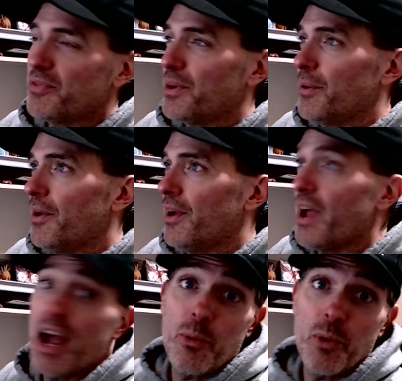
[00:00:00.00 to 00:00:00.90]
anyway.
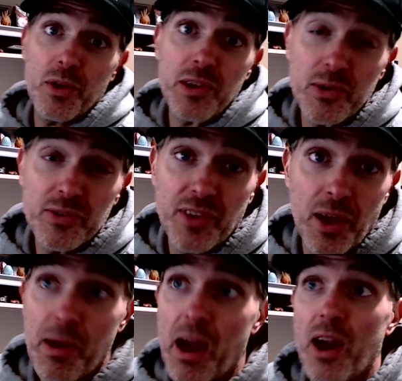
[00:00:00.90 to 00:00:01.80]
I will use
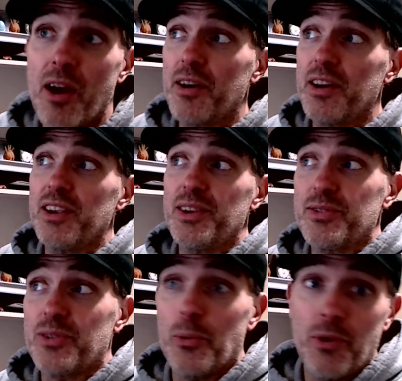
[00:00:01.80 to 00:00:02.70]
them. I already
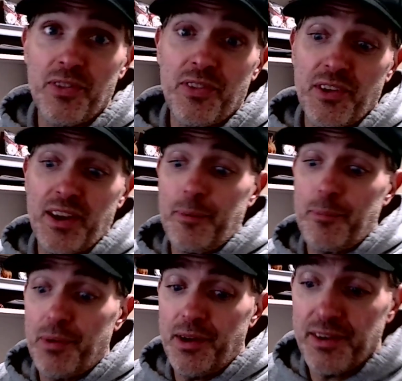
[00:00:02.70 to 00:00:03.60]
used the one thing,
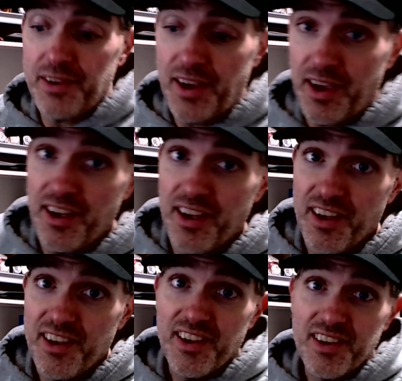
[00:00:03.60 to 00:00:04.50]
but yeah.
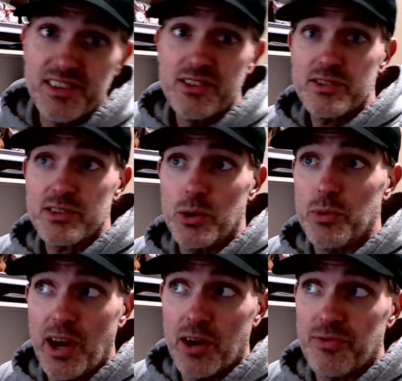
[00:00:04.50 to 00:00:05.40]
So
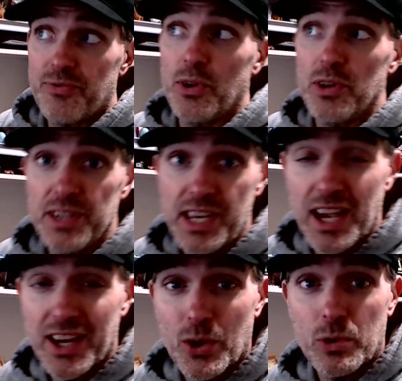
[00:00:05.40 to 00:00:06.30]
we are fully
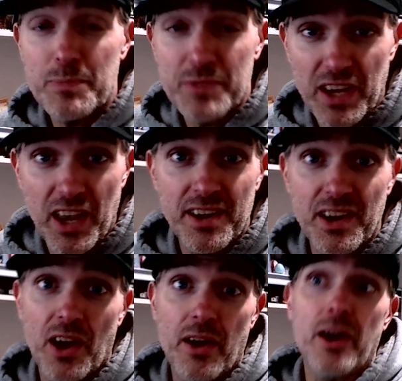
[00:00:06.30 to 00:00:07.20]
equipped and
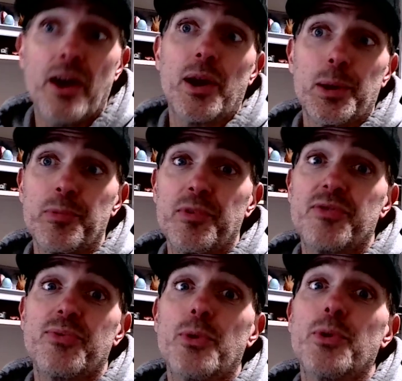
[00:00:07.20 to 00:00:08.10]
armed
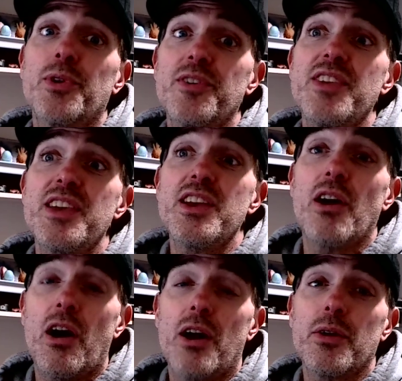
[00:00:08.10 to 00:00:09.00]
for the
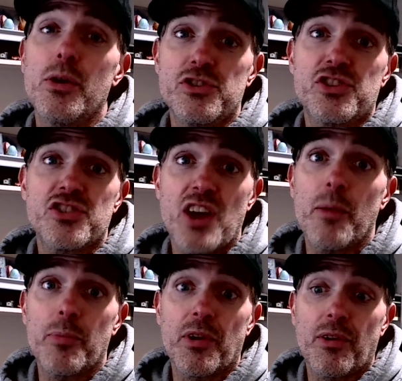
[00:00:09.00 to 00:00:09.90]
auto
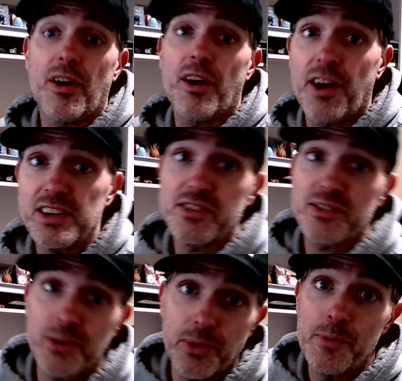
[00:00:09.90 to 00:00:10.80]
shop garage.
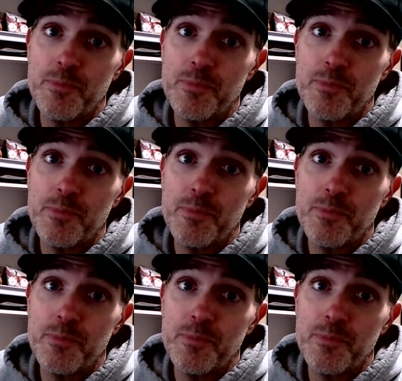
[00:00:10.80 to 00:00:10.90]
So